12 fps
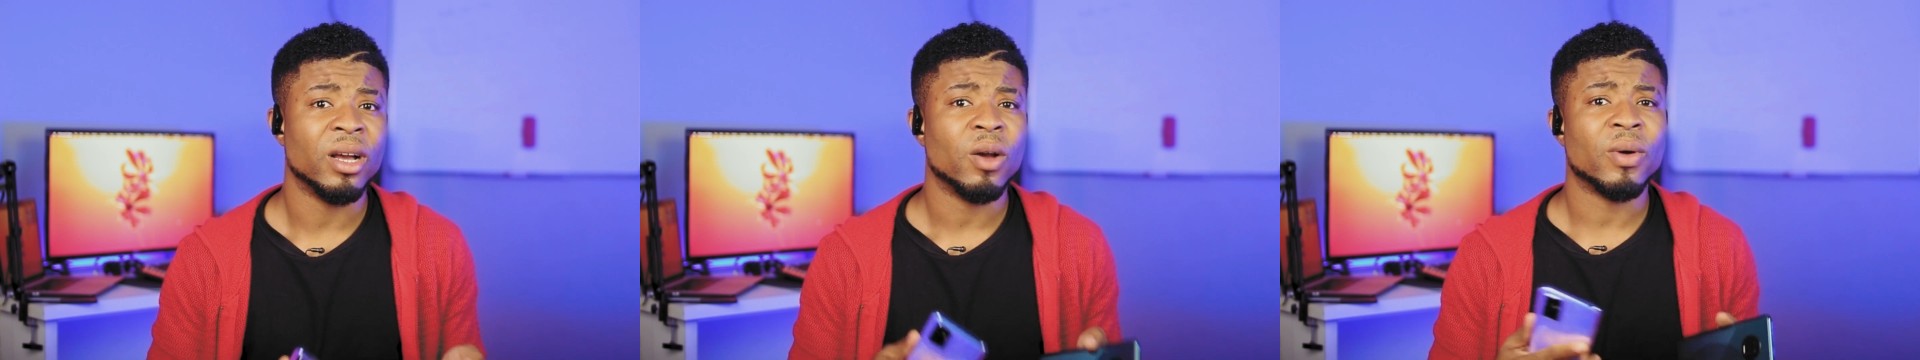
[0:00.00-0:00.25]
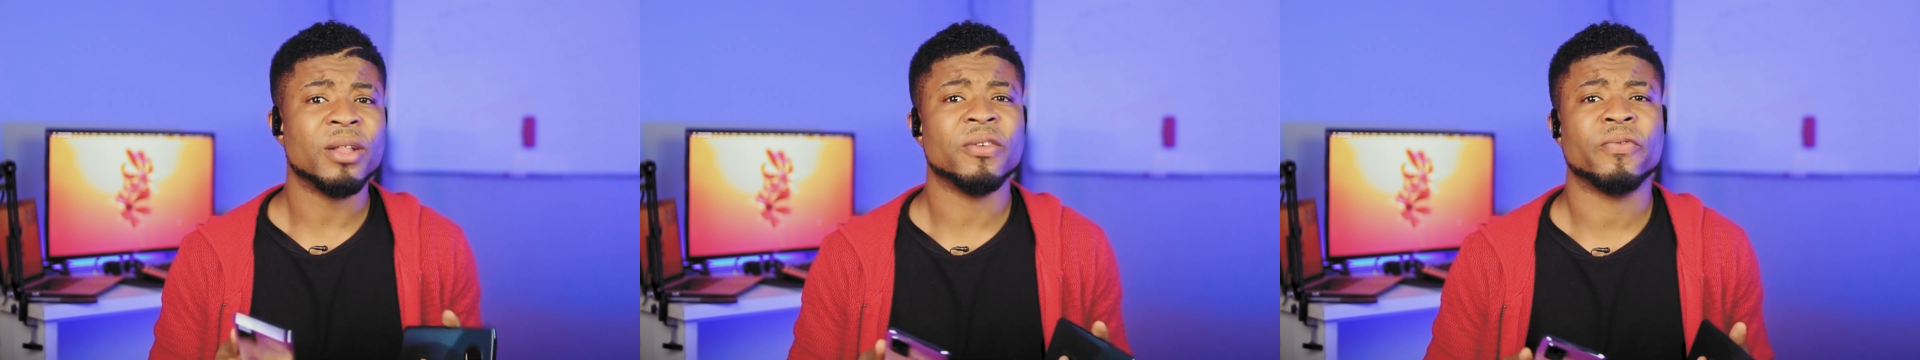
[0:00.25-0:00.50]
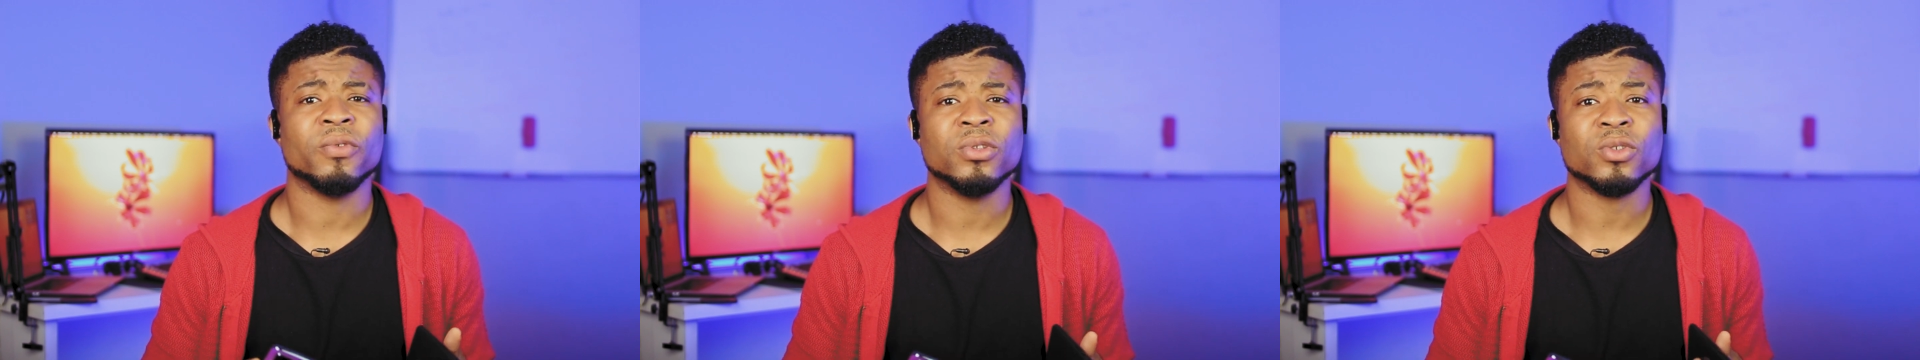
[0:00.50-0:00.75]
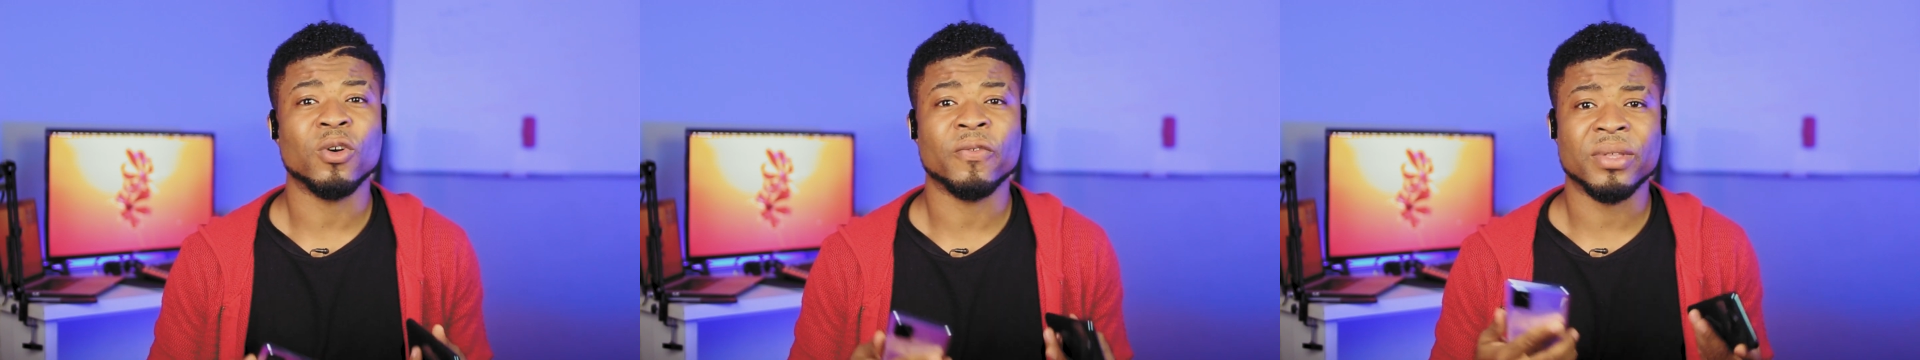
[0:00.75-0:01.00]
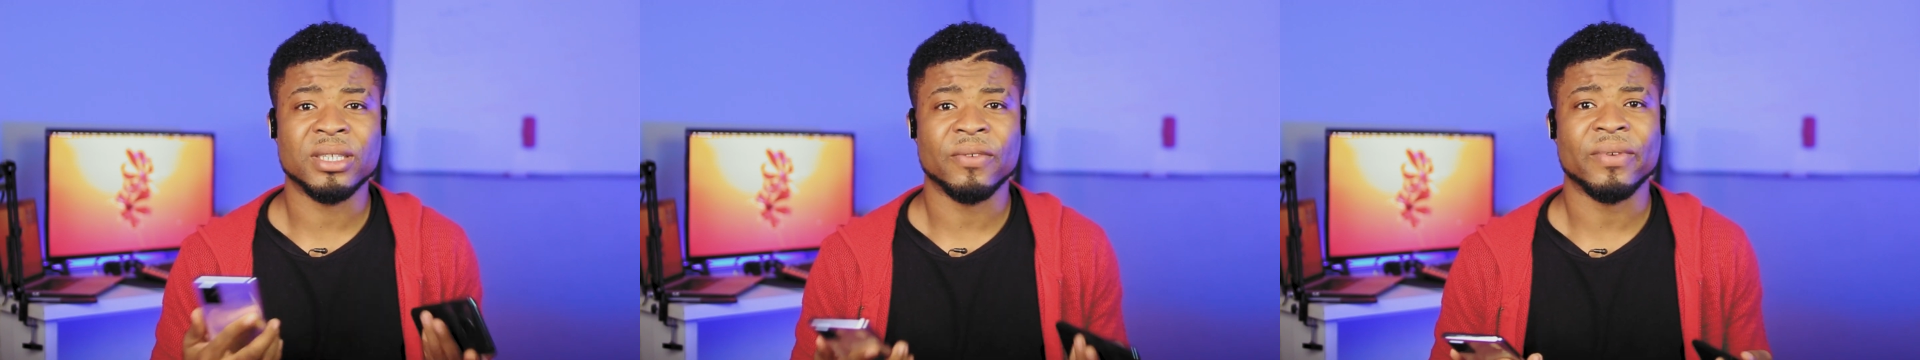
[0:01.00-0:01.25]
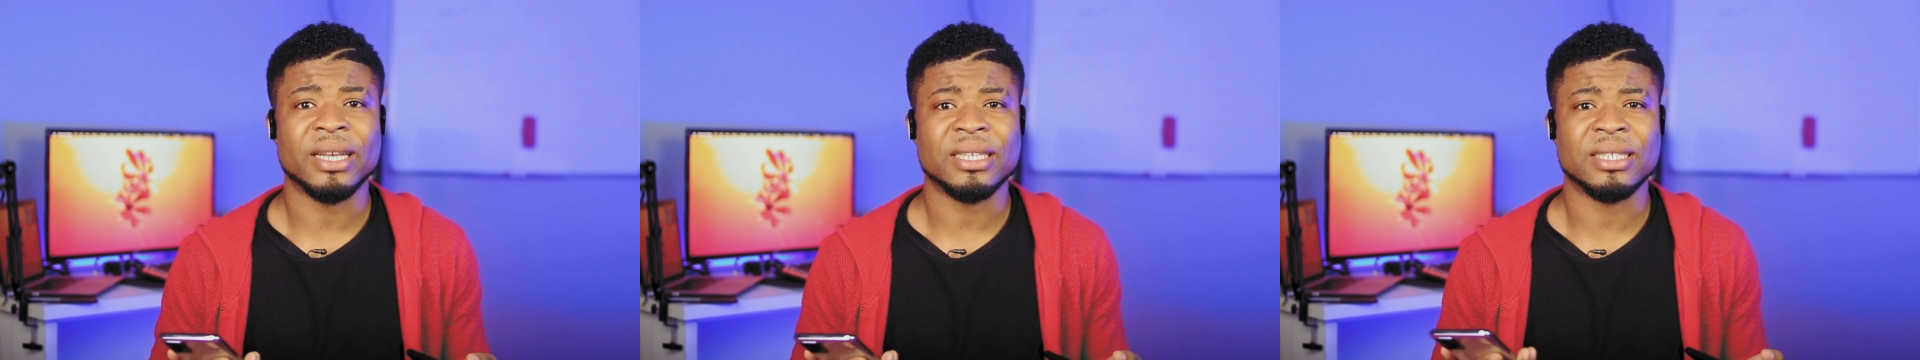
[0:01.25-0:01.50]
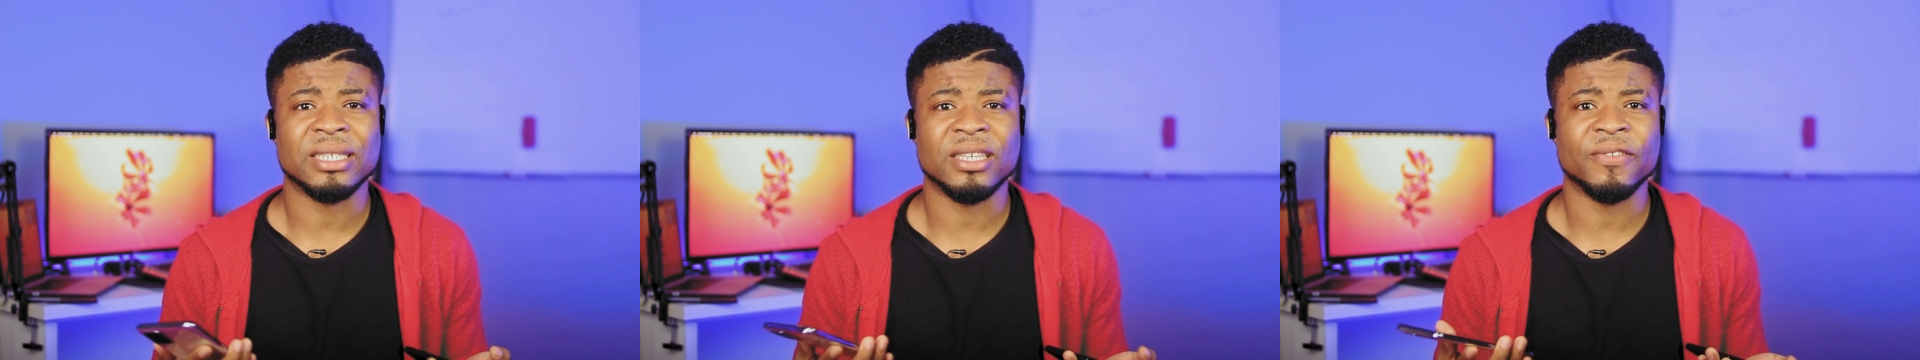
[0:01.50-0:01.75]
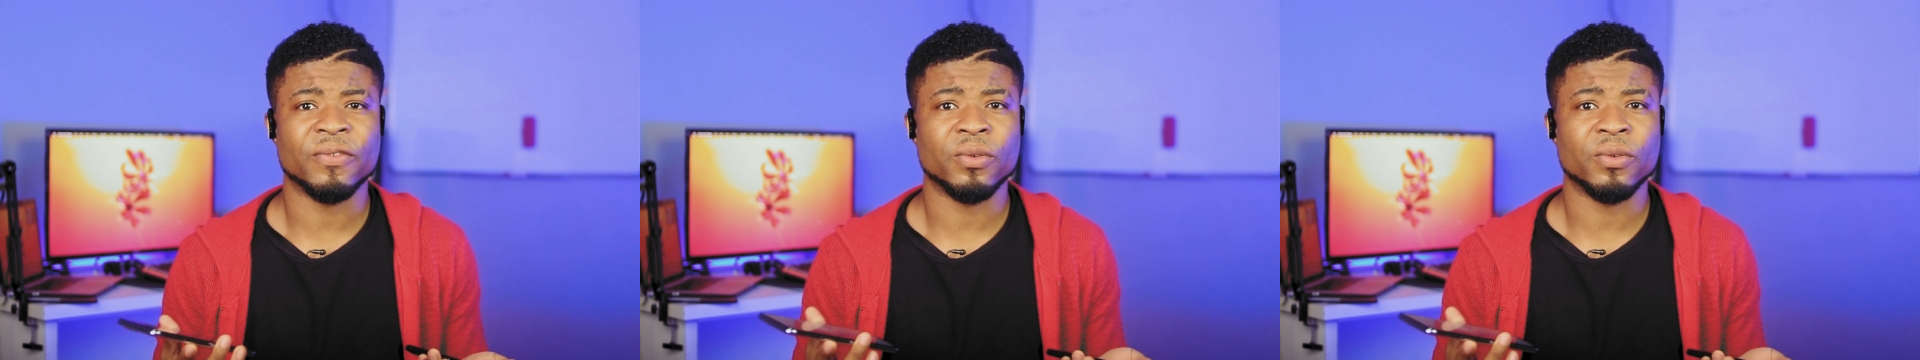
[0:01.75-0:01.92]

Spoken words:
while the front of these devices give